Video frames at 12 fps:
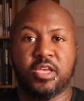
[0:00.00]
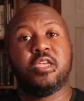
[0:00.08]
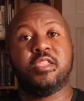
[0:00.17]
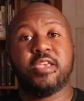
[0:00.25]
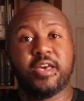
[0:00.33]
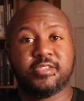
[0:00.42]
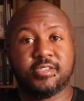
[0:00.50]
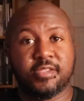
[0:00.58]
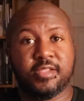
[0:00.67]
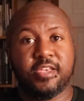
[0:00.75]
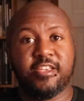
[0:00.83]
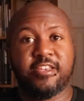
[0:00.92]
And yes,
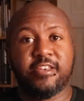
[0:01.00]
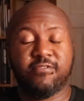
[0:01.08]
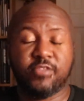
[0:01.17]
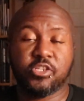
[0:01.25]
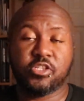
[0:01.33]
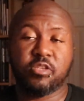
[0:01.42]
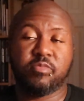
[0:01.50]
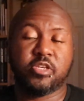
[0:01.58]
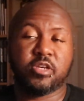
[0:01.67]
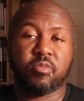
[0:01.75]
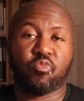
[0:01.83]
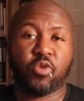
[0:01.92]
they eventually
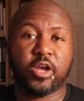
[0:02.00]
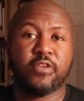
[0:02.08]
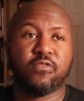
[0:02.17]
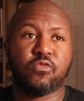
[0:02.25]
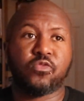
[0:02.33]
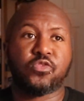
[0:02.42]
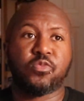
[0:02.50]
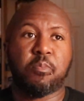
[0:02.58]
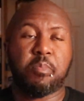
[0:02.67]
become rivals,